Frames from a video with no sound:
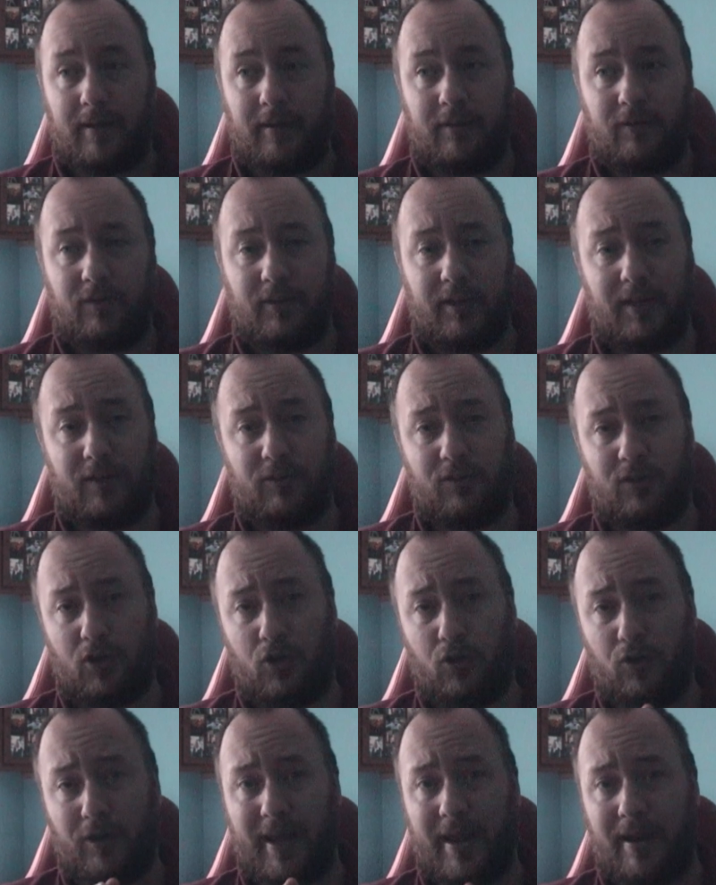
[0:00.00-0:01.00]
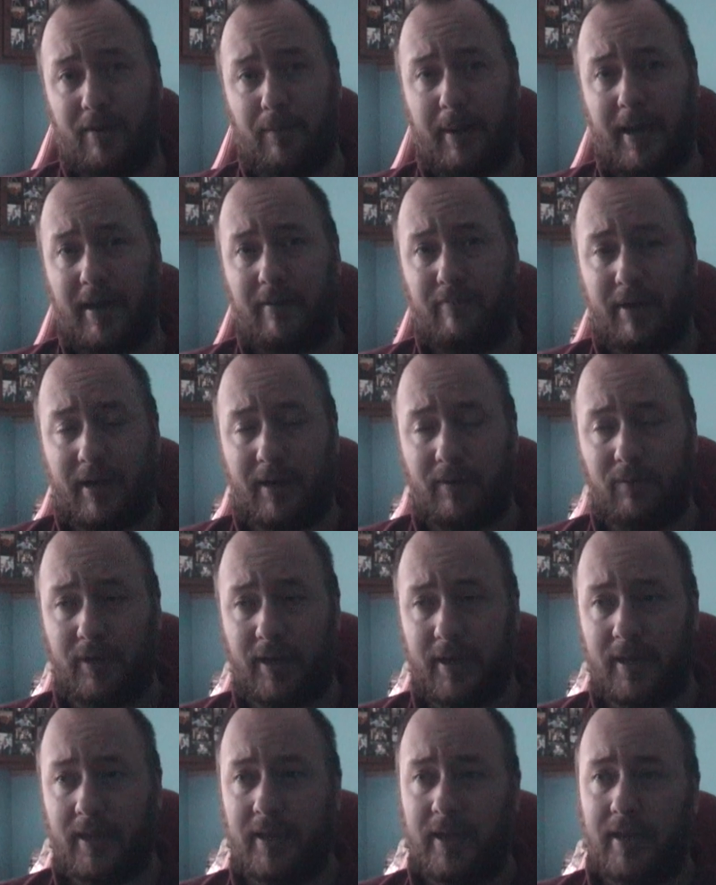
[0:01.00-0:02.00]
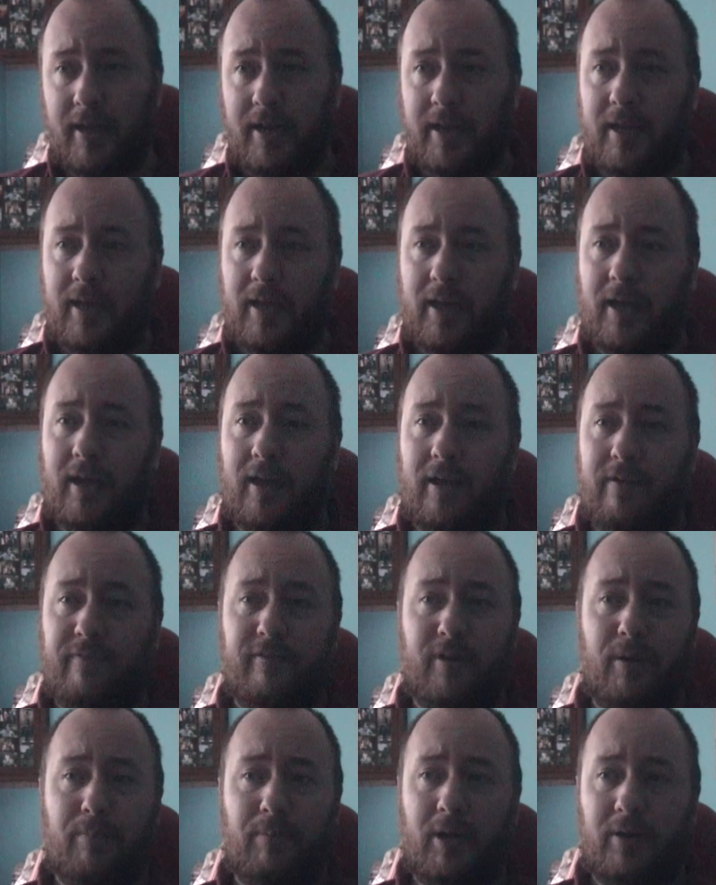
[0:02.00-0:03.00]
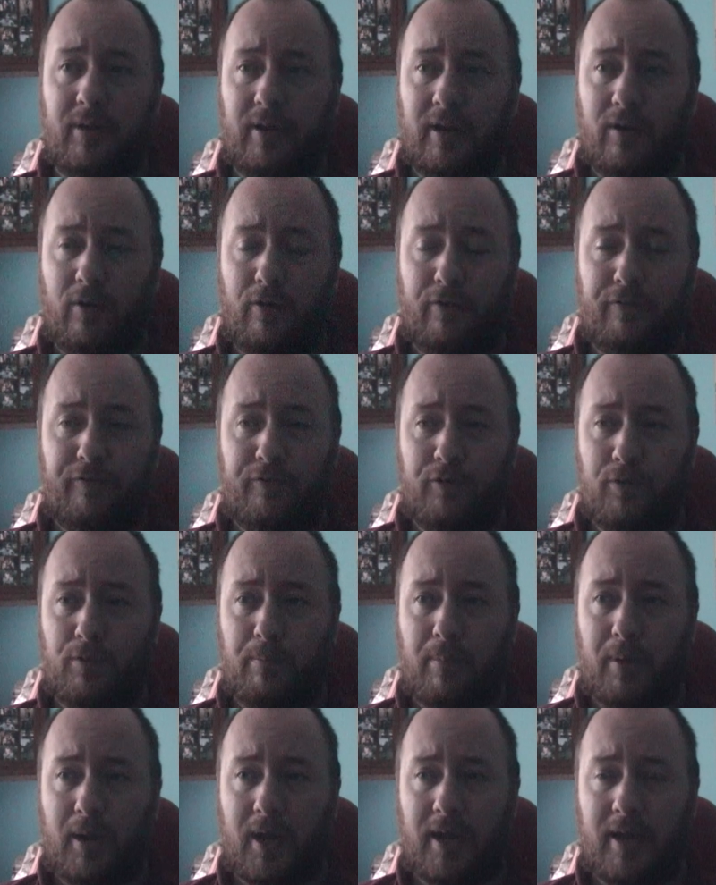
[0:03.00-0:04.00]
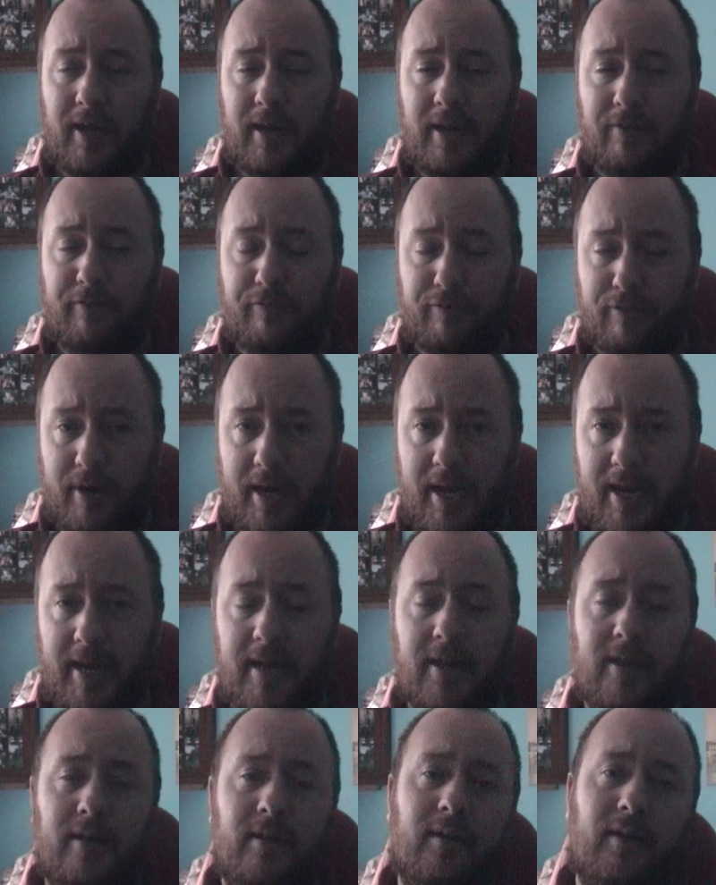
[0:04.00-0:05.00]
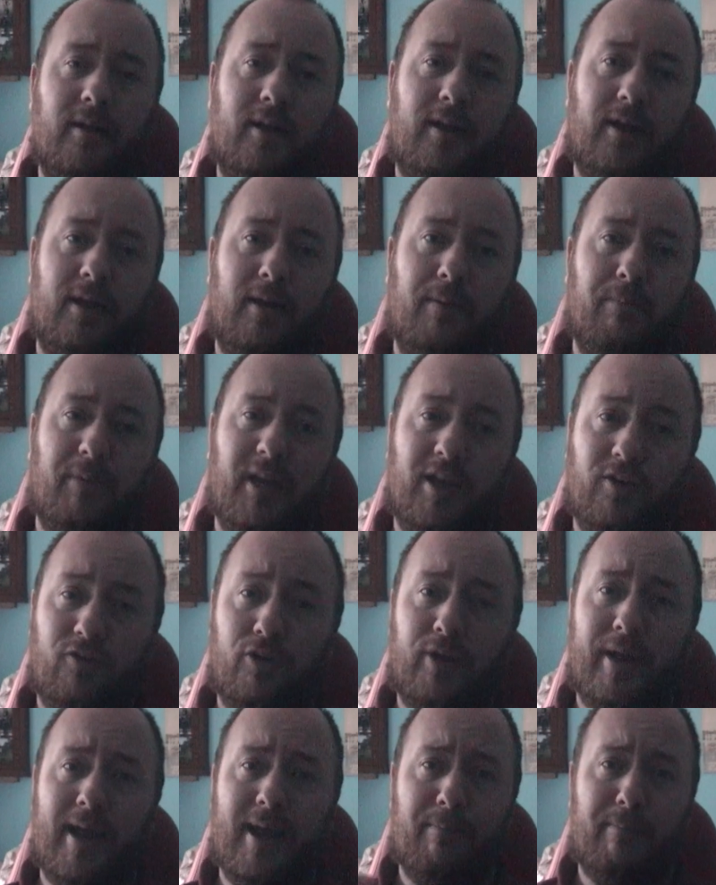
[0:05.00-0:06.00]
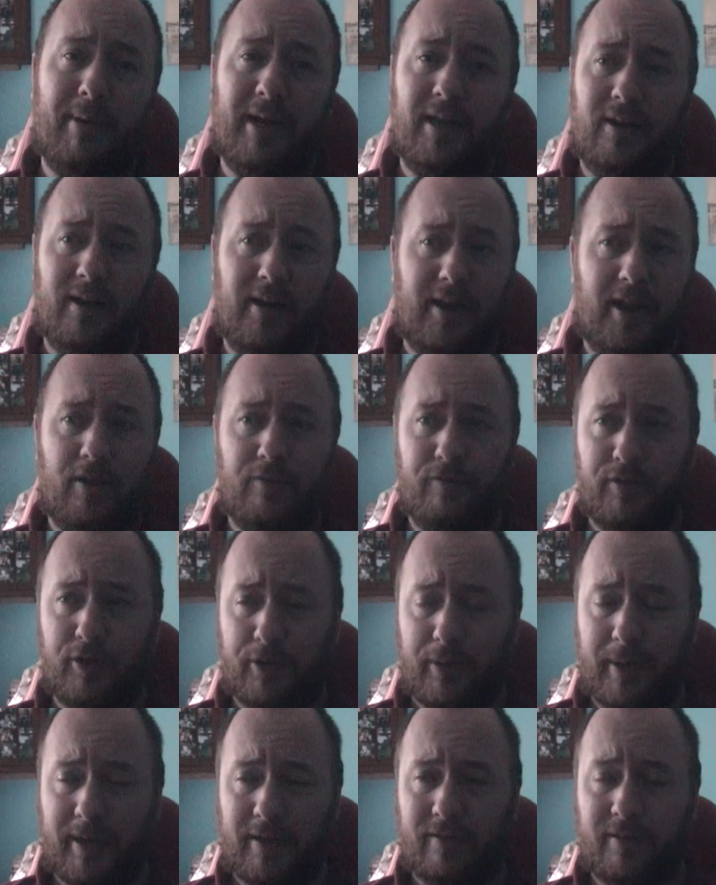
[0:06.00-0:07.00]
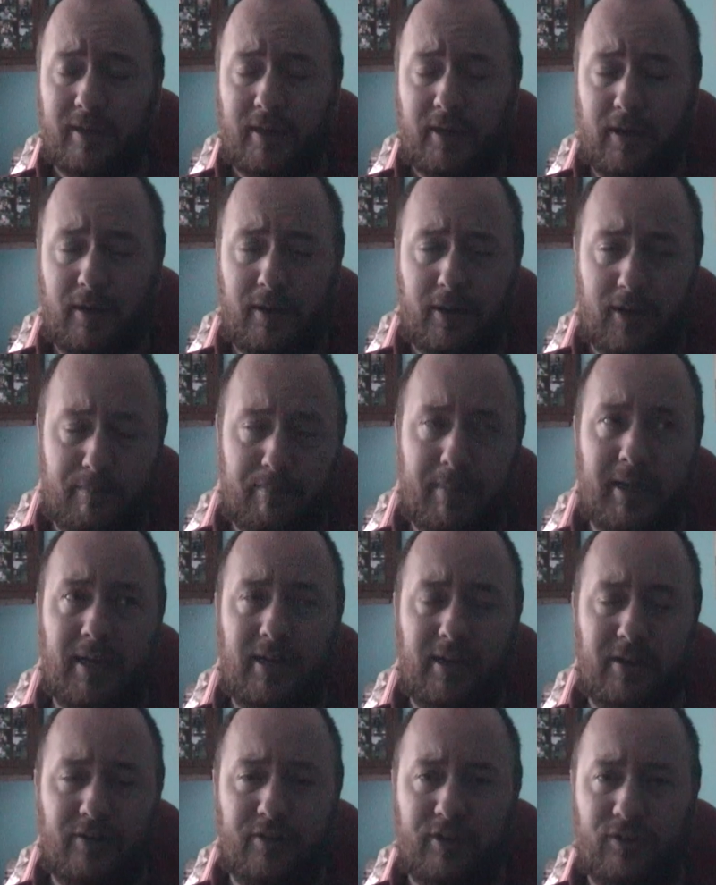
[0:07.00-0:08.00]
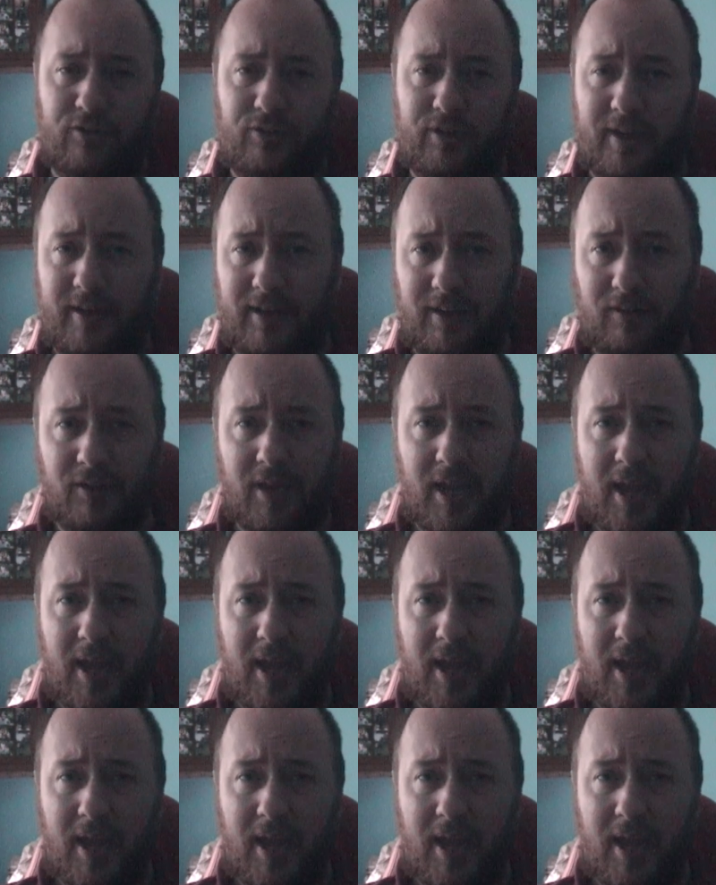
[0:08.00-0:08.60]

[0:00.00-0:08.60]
So that's a good getaway around it. If you're uploading a lot of 4:3, yes, you can manually overdo it, you can manually change settings,